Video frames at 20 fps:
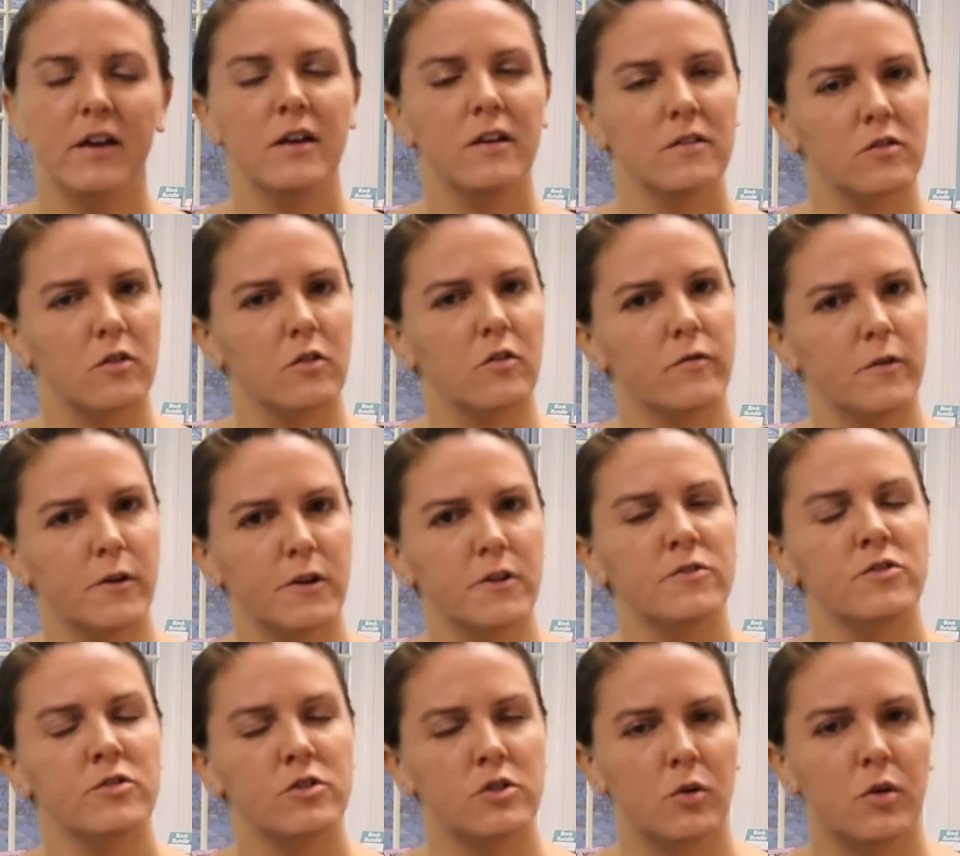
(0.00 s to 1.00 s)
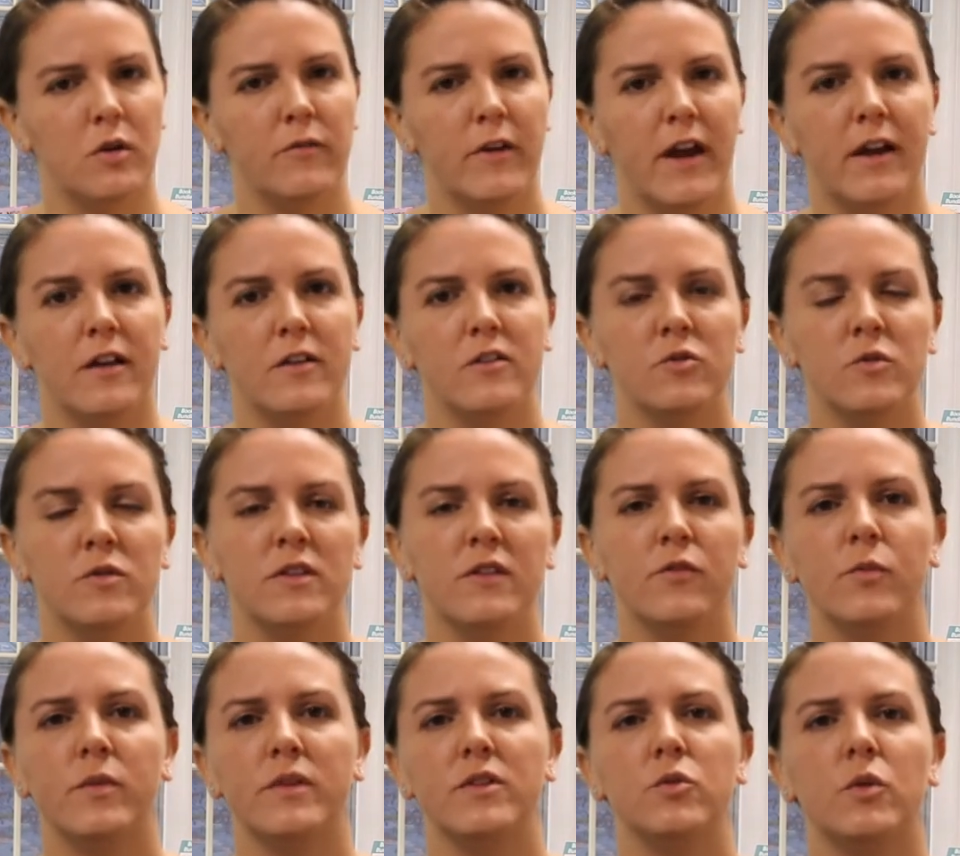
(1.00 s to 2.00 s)
So first, show of hands, who has
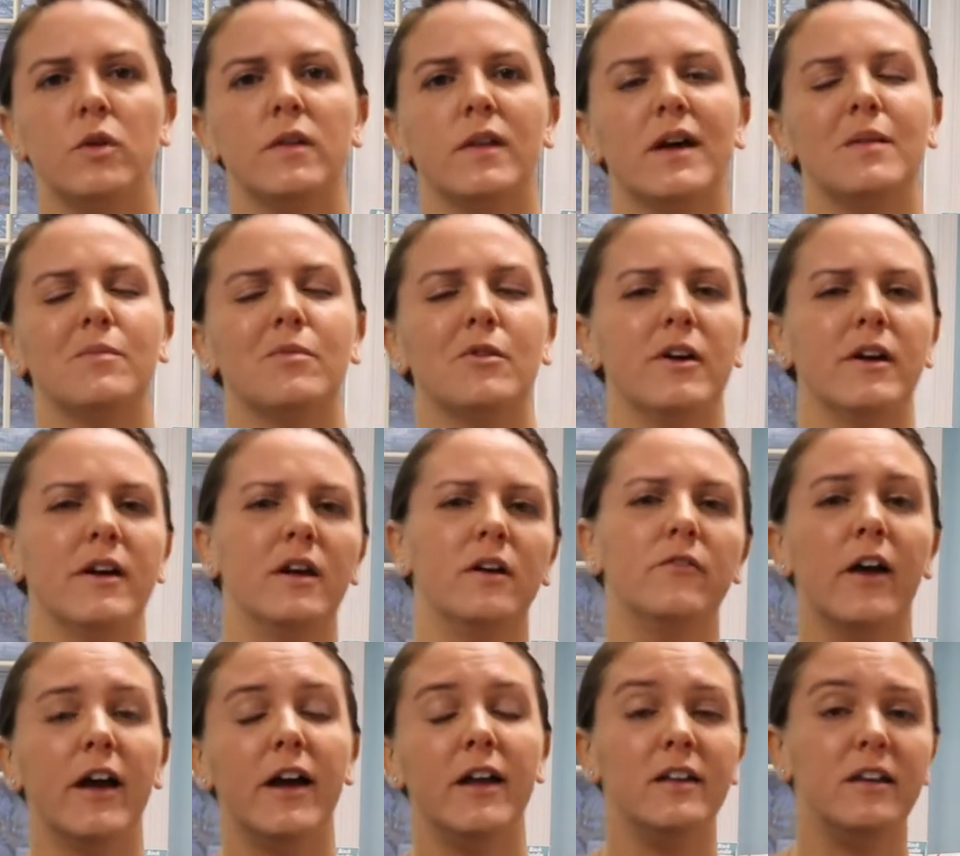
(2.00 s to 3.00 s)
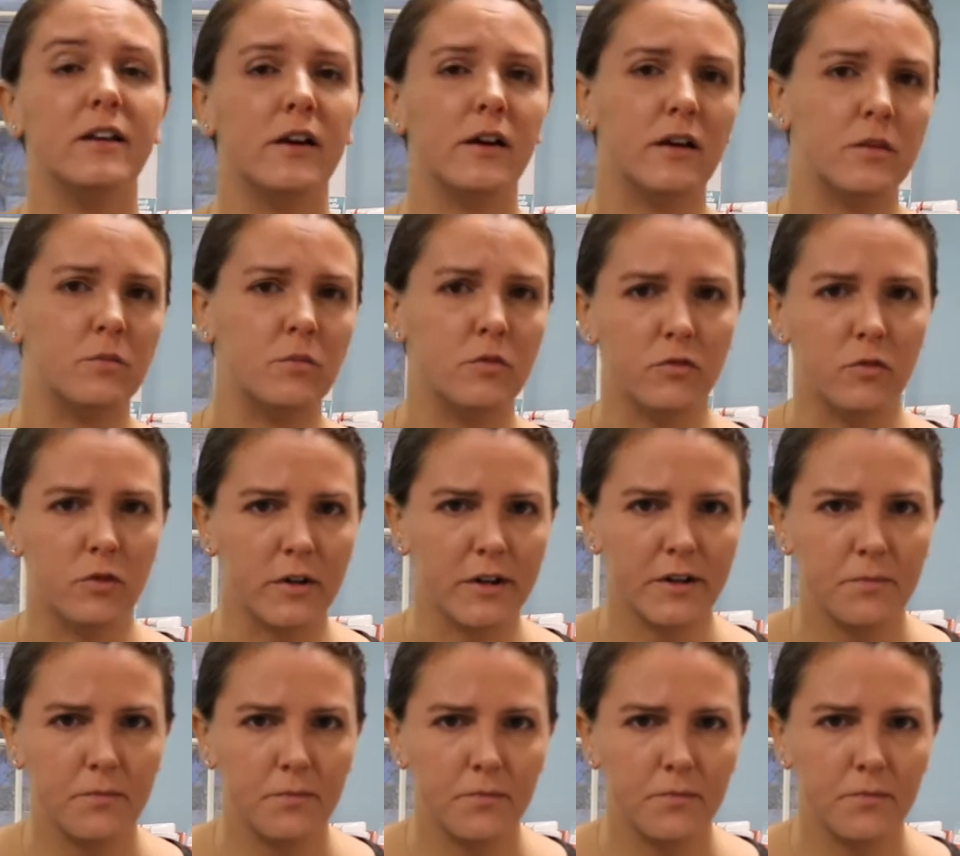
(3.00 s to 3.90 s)
ever been to a library of any kind before?